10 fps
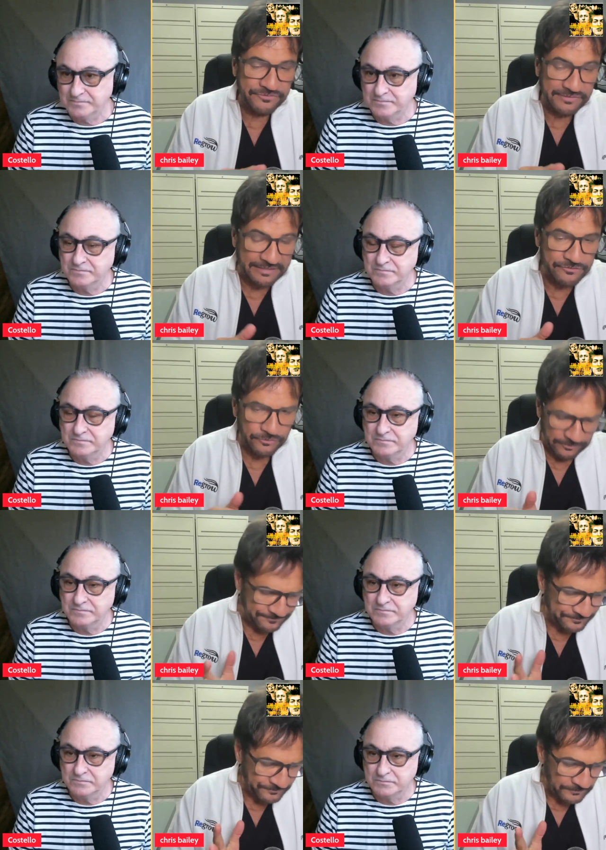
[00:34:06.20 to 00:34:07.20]
Speaker 1: scheduled
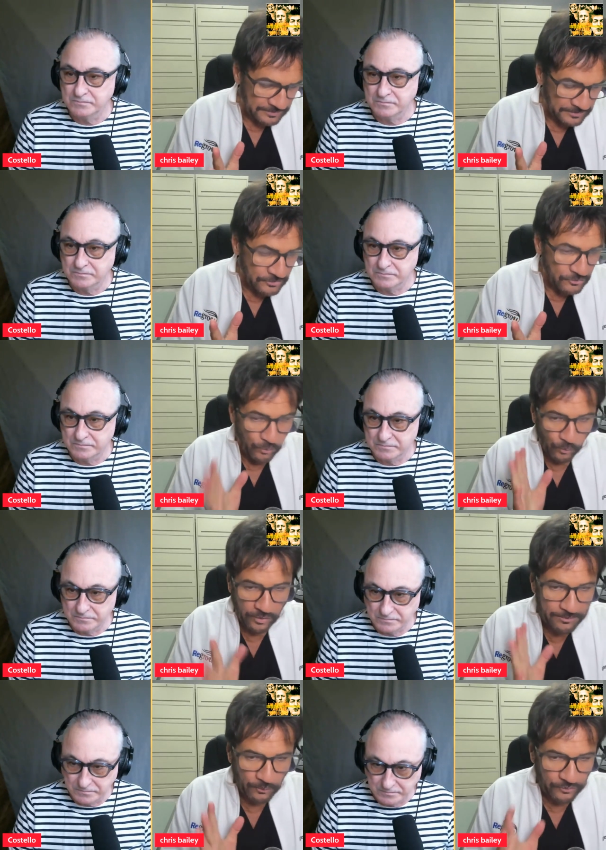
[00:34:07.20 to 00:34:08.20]

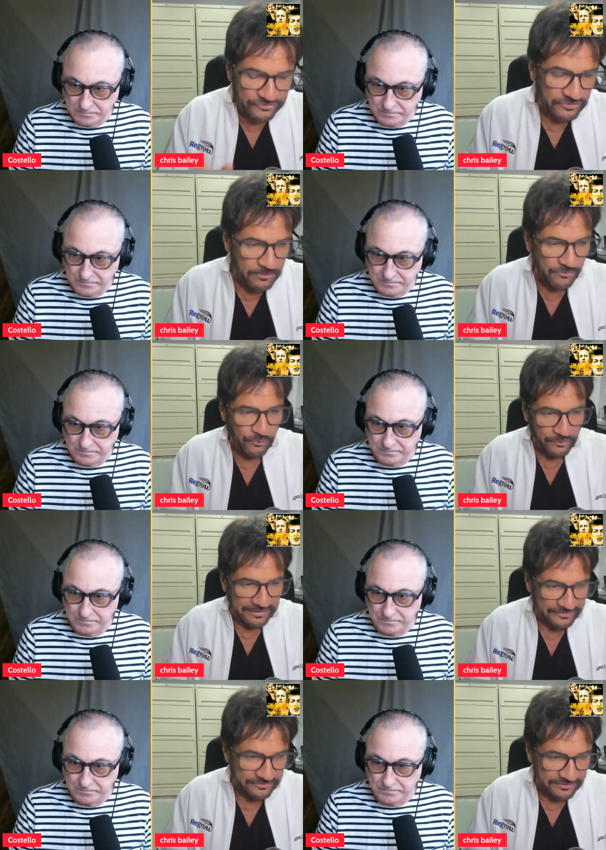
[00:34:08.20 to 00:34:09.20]
one more show before
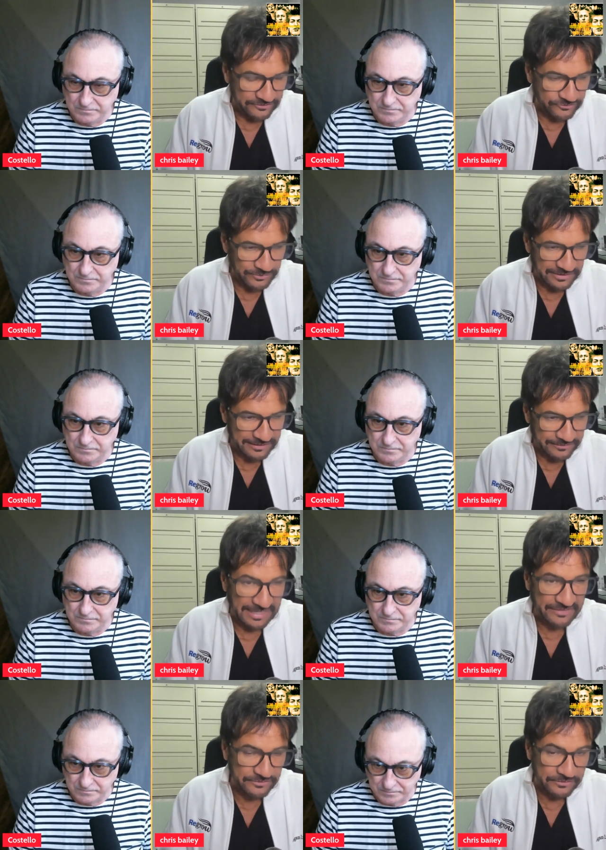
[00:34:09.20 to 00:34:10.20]
election day. So we're like
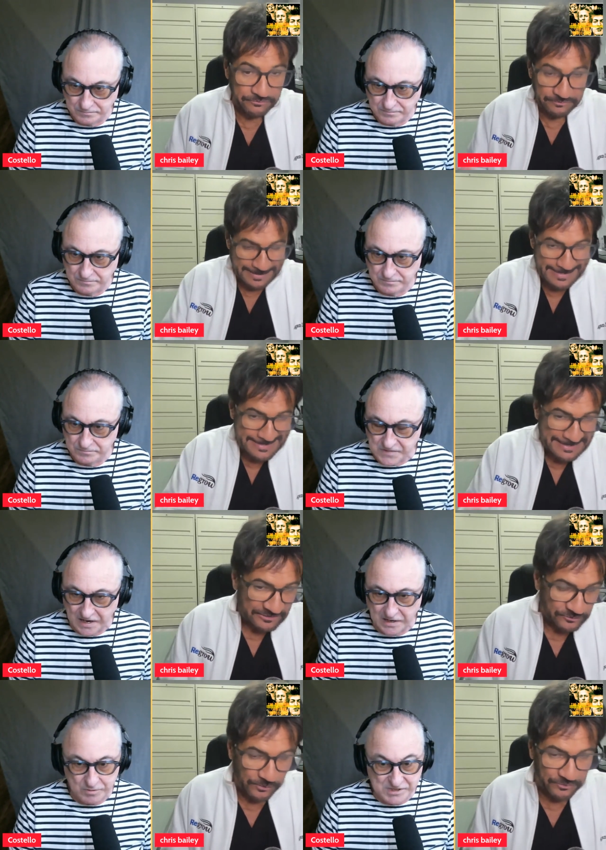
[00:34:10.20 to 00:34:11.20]
actually
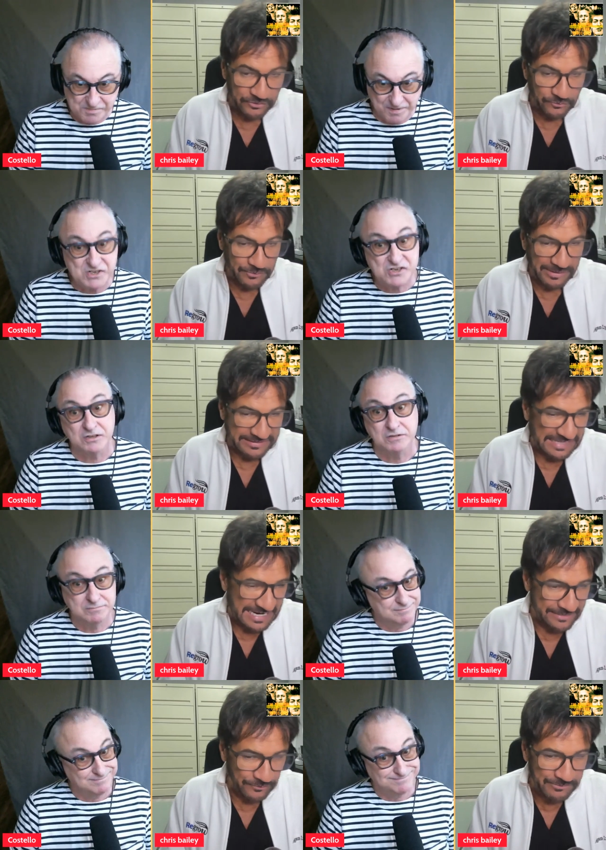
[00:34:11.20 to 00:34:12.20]
Halloween we're, special. We're about,
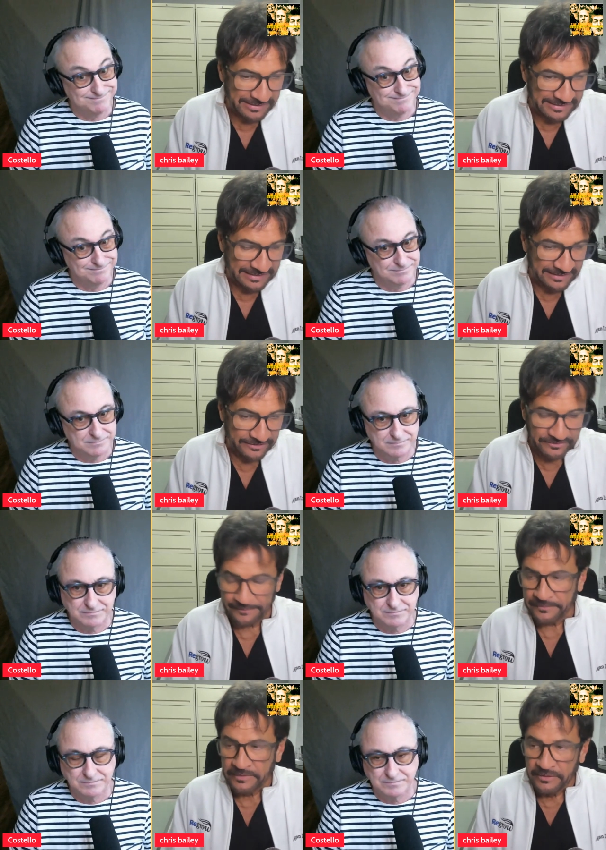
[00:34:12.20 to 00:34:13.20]
nine, we're about nine days
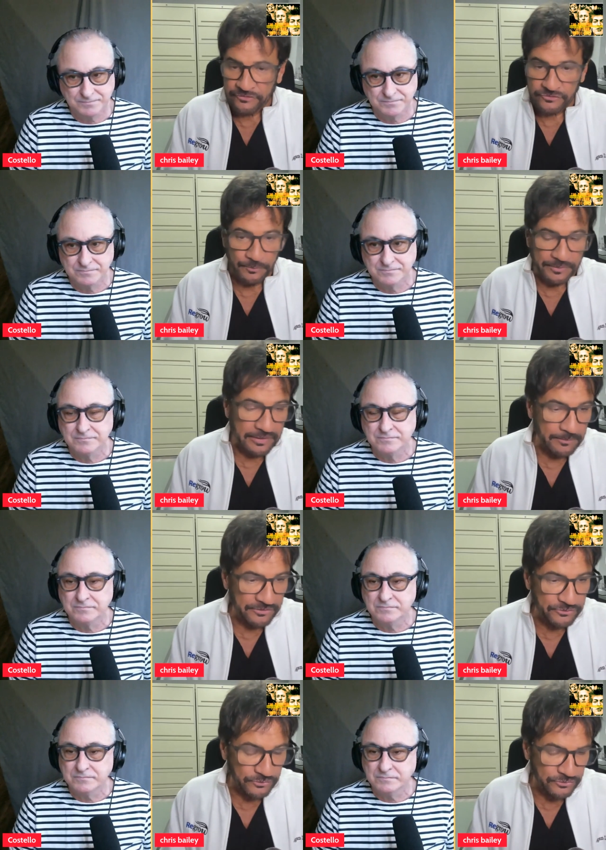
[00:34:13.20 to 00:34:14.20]
out. So when we come
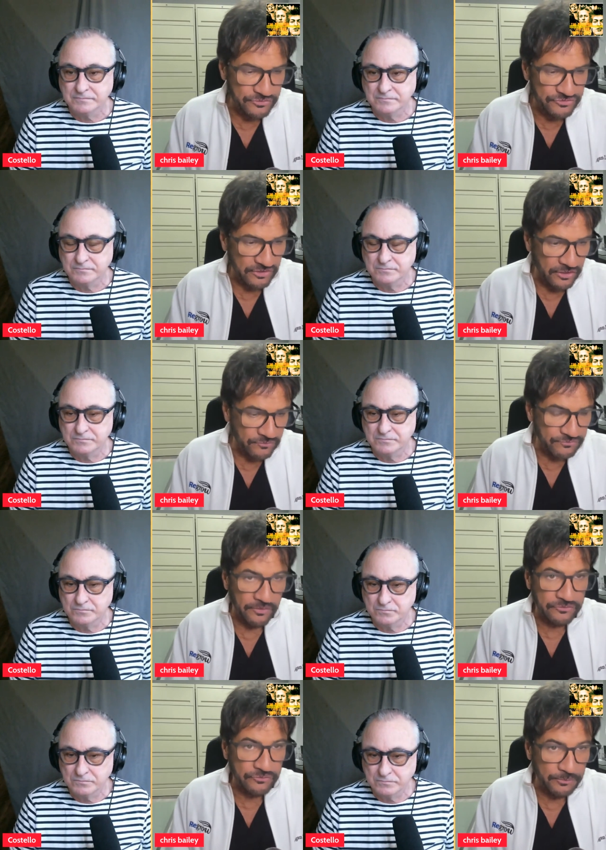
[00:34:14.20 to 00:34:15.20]
on to a new show,
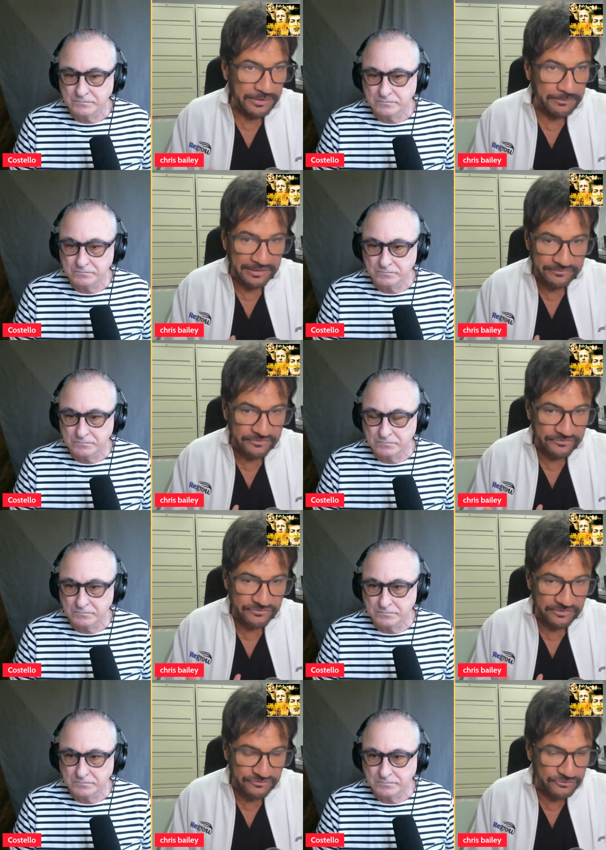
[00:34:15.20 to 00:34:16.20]
folks, we'll be about just
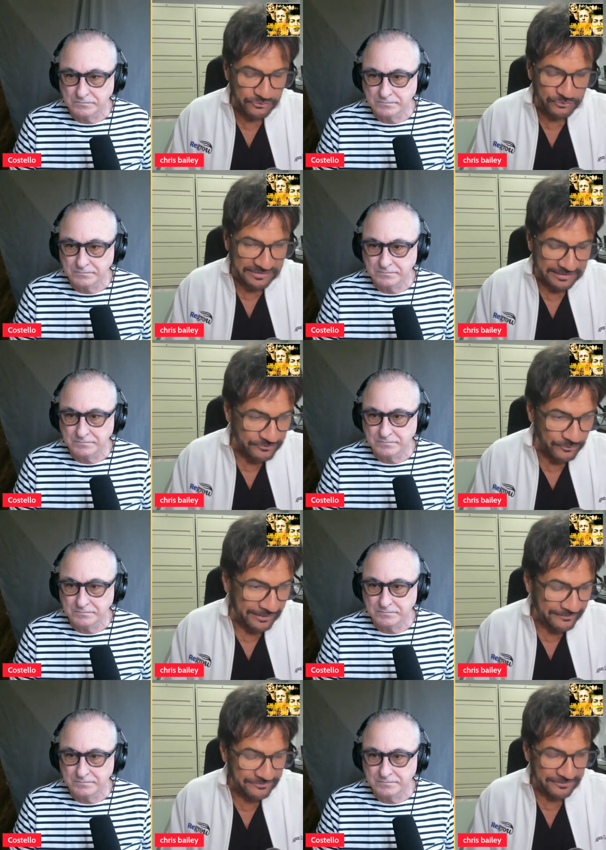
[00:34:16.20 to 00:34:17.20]
uh, two or three days away.
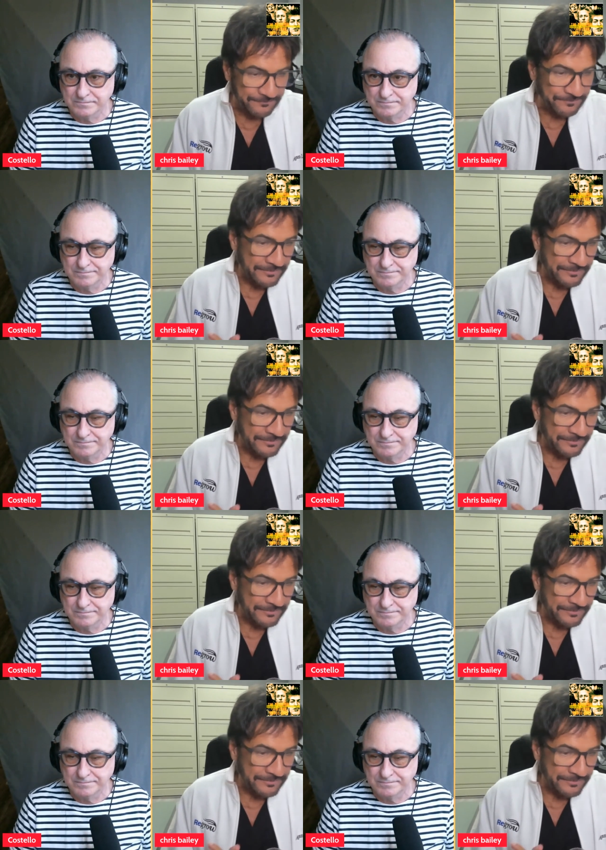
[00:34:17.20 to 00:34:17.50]
So